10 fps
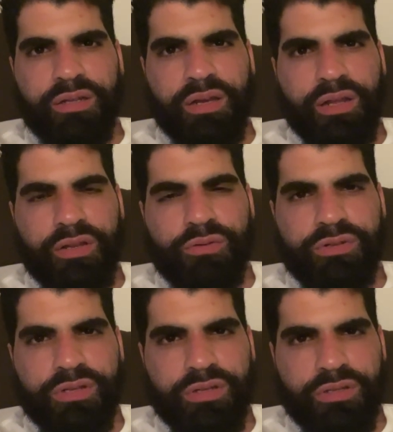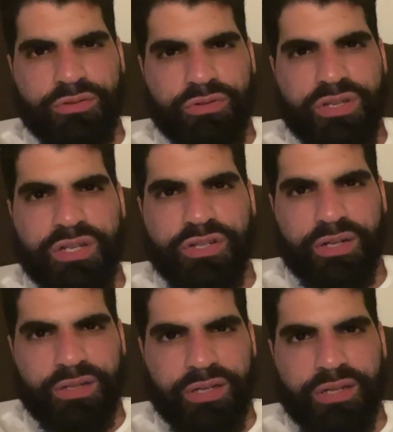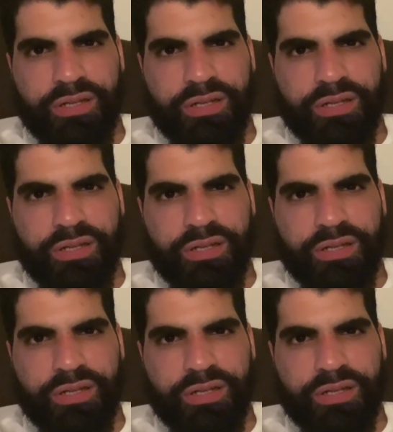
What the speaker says: and use it strategically,